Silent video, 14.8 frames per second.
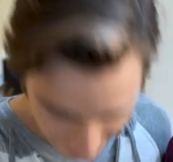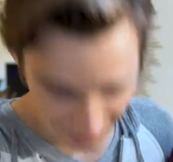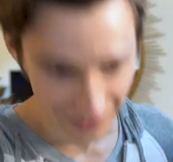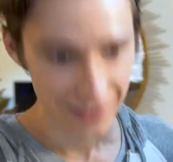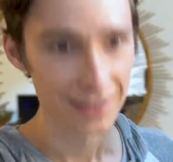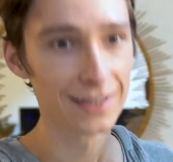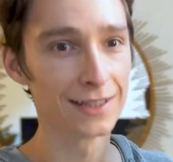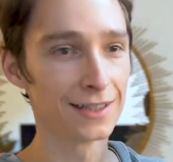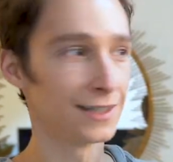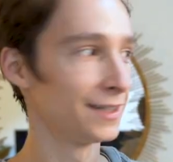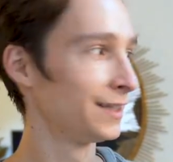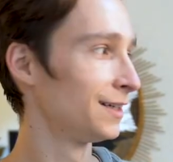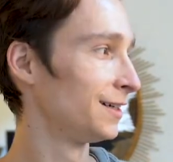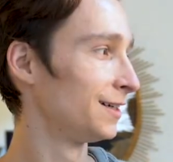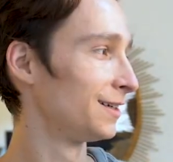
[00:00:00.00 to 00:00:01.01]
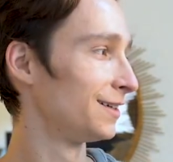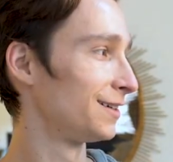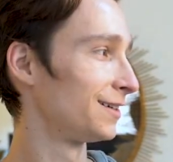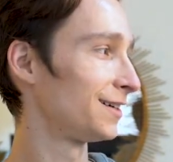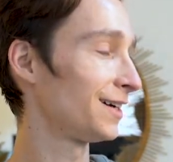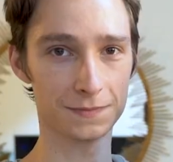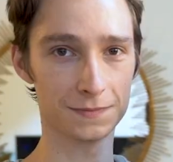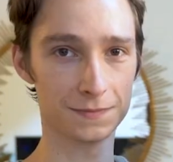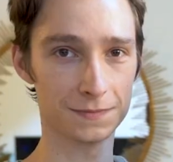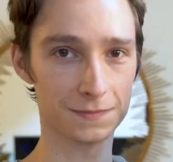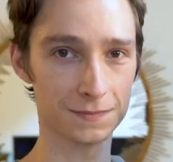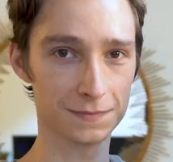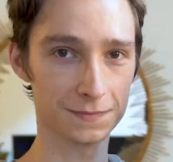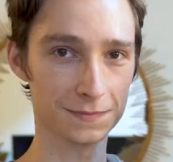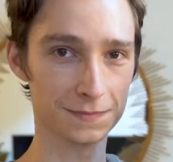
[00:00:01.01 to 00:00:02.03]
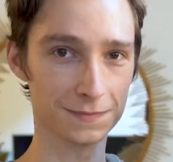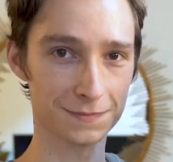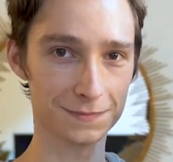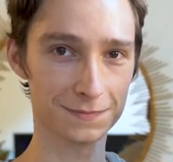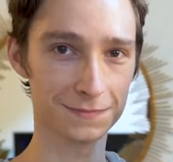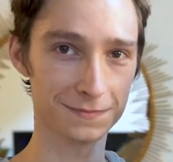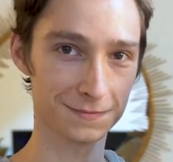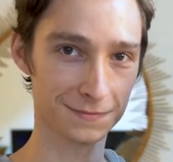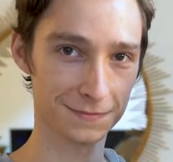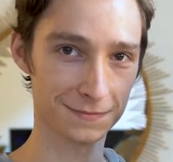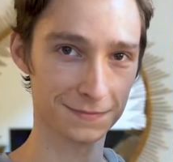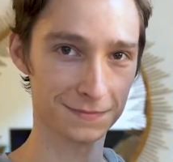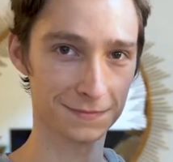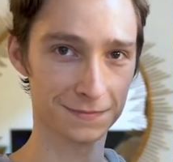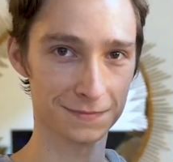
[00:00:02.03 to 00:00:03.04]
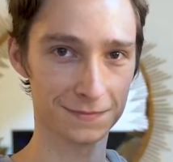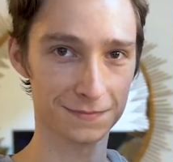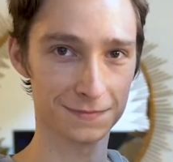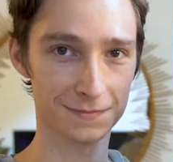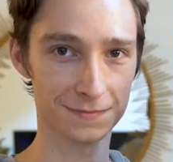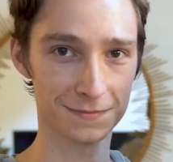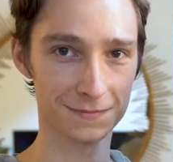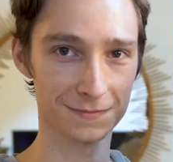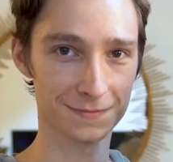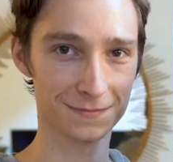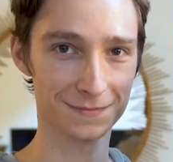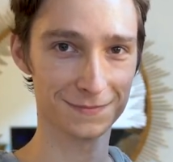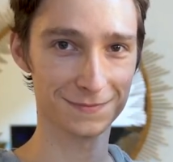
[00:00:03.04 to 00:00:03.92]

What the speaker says: (not speaking)